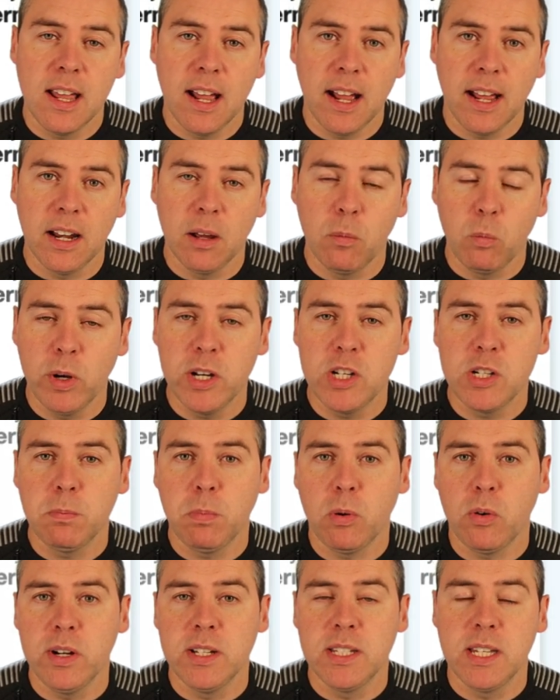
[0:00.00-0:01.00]
and at which
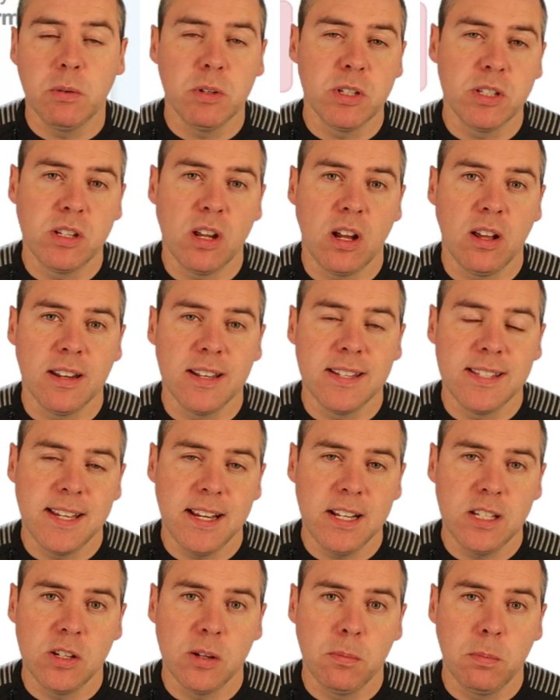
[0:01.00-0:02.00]
point it will start the
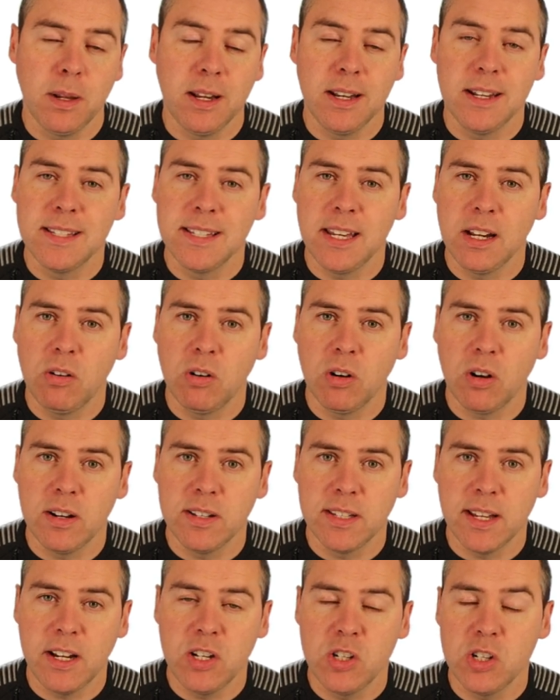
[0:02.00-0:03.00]
setup and the
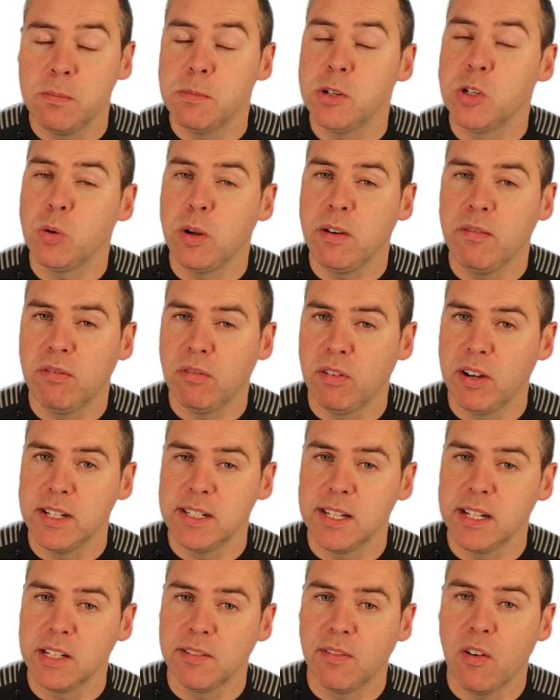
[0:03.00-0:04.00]
synchronization between
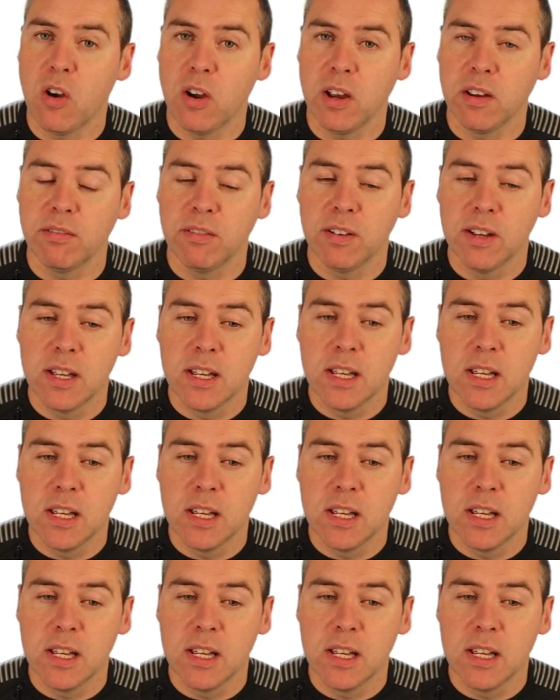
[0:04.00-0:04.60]
365.